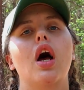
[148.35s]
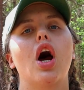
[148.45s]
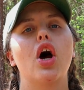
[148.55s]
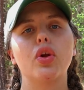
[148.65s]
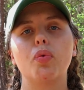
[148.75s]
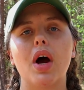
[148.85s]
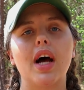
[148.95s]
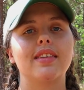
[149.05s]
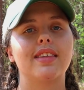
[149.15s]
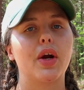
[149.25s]

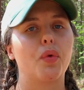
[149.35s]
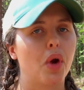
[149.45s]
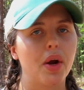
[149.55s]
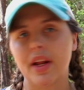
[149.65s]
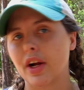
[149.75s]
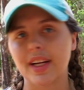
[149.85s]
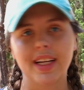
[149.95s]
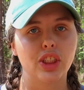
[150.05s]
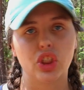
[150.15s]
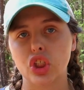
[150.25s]
Otherwise, that ground area
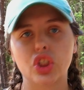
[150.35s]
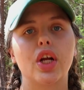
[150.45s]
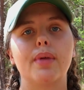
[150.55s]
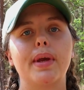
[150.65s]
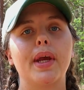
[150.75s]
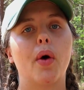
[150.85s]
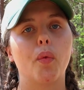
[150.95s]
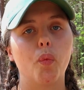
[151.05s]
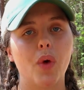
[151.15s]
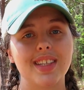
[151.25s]
is just going to be a
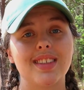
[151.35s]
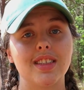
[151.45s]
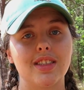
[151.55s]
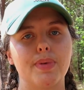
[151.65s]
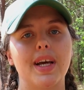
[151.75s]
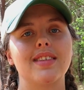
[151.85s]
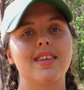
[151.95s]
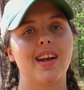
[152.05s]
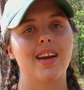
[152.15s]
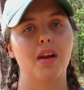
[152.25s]
wasted space,
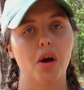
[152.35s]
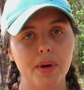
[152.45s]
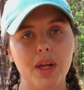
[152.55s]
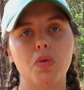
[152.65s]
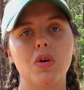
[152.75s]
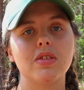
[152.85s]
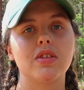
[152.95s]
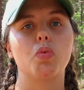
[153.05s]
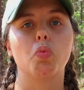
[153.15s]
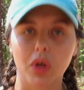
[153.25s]
and nobody
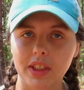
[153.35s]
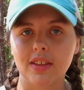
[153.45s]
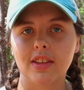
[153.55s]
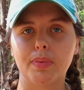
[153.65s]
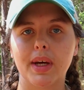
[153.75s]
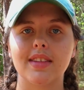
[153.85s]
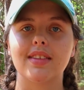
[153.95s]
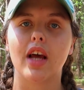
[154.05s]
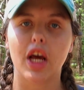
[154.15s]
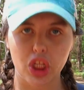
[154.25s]
wants wasted
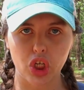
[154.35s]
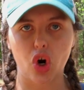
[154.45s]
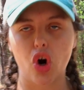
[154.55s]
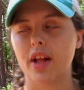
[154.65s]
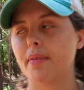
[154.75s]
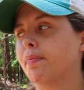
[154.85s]
space in their garden.